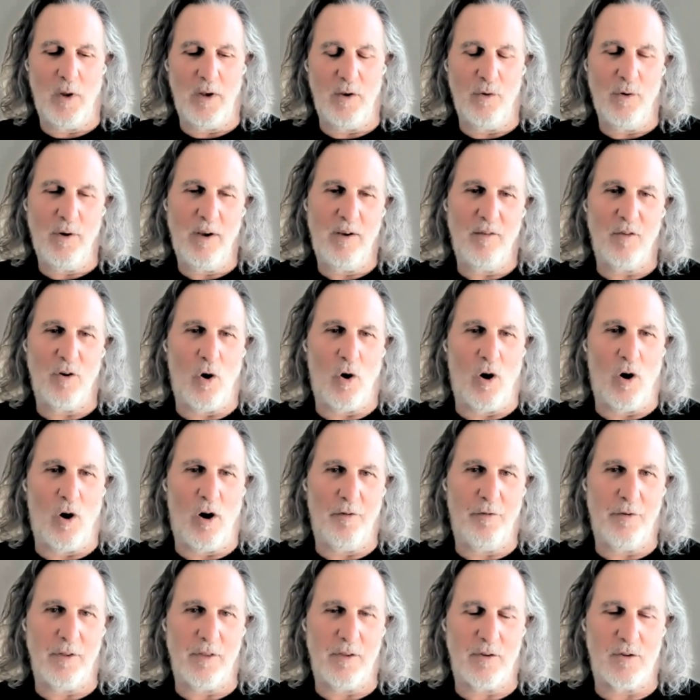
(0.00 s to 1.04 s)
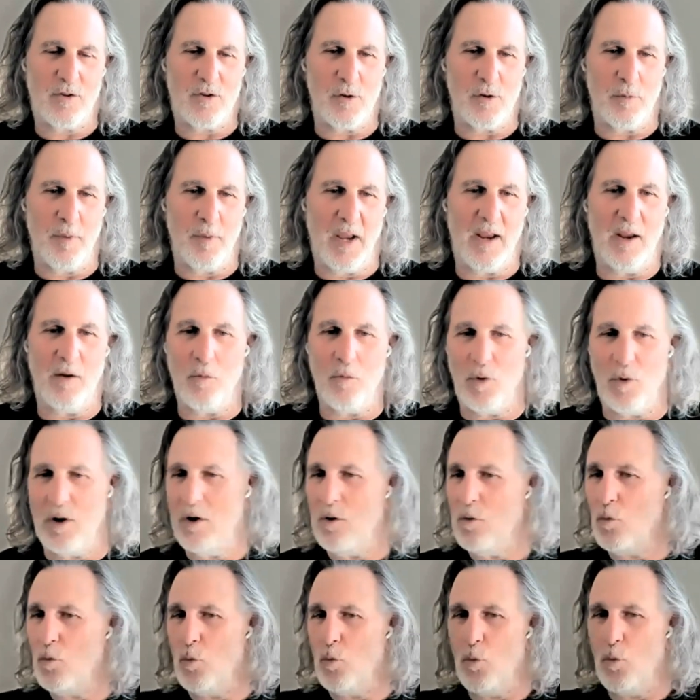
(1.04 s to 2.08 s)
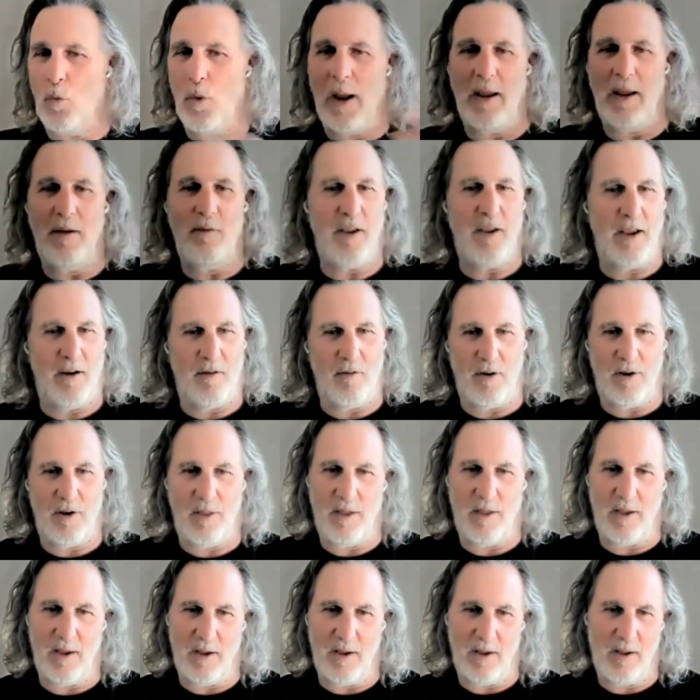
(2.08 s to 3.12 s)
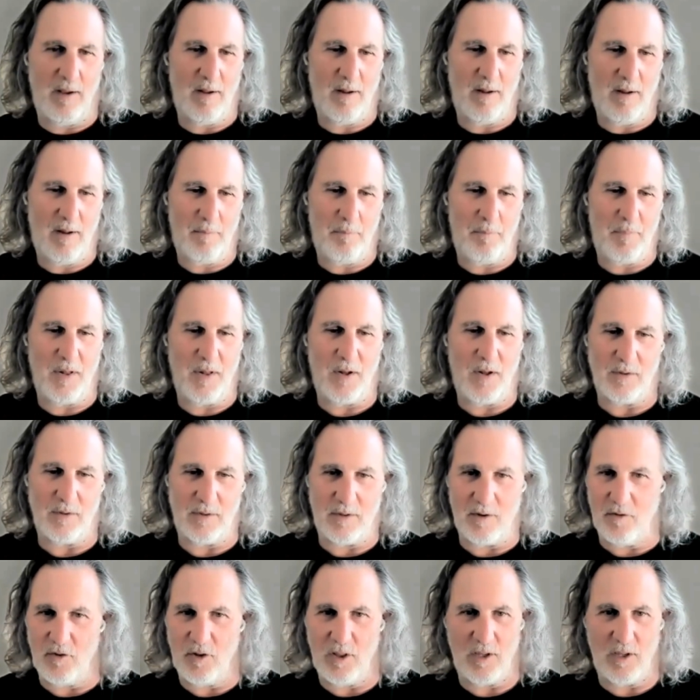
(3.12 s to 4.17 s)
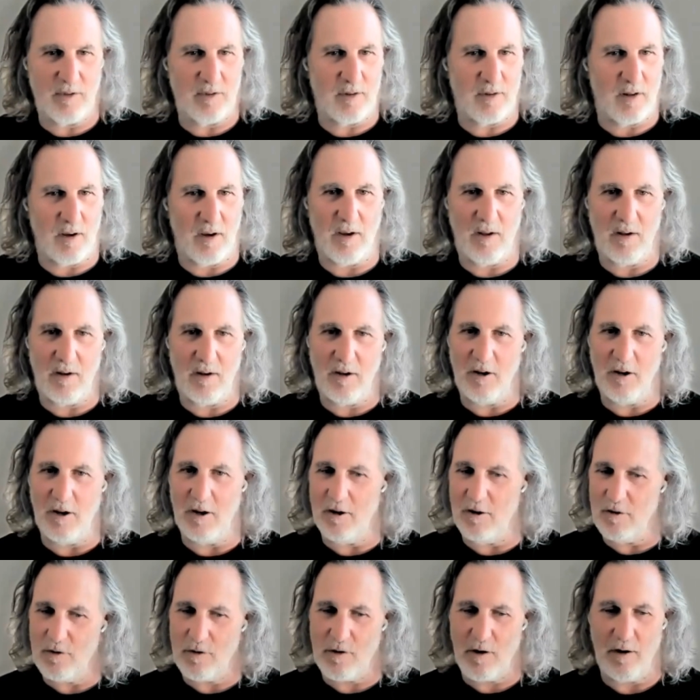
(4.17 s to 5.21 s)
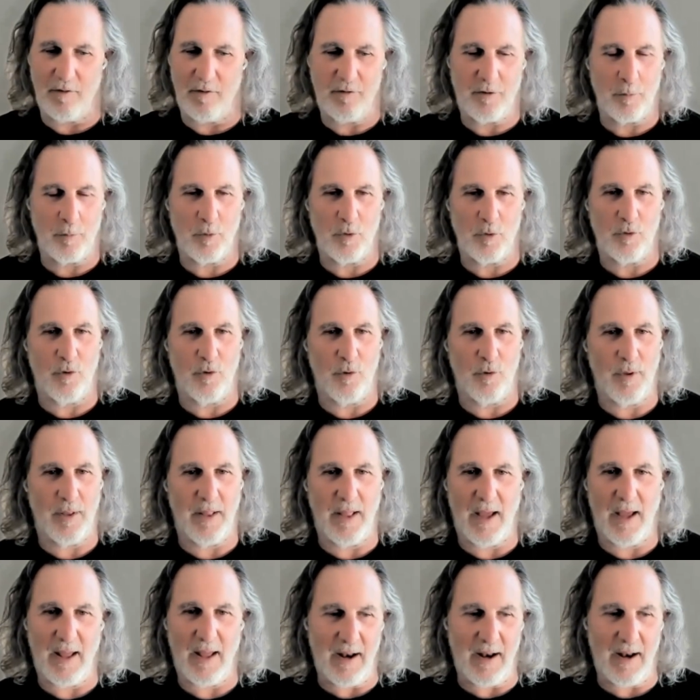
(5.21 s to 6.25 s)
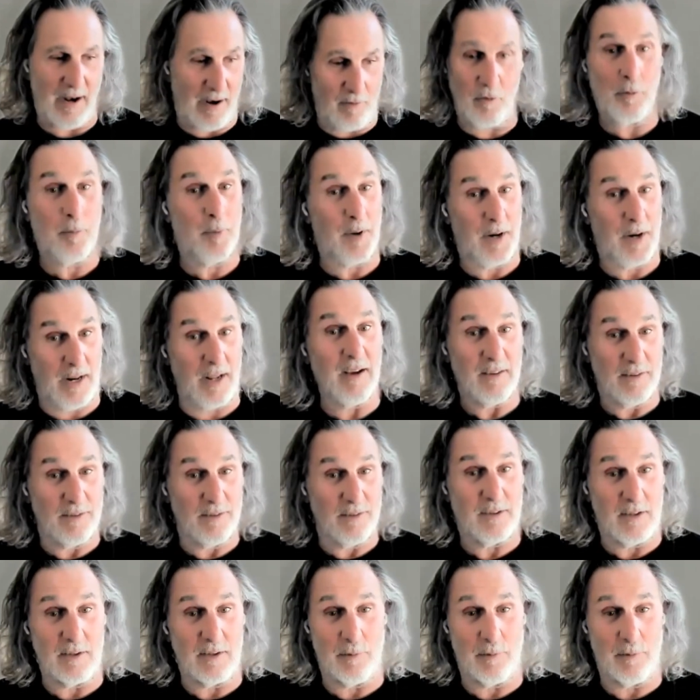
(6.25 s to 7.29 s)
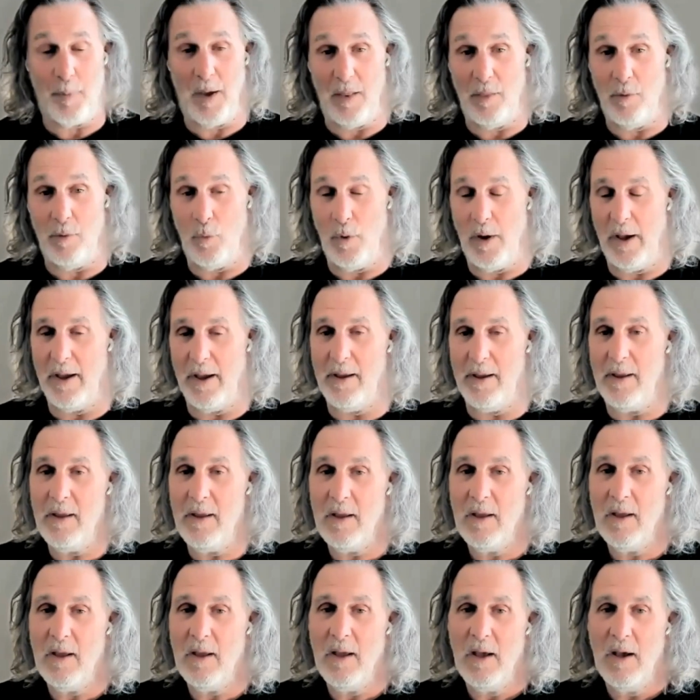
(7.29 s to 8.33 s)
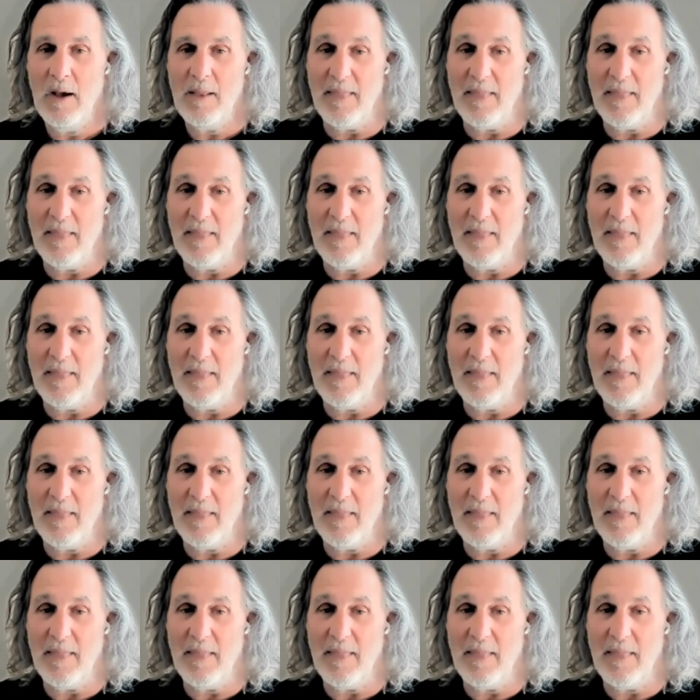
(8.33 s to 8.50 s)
when you have an offer that you're making where you're waiving everything because everything's done and you're comfortable doing that, and everybody else is, by the way,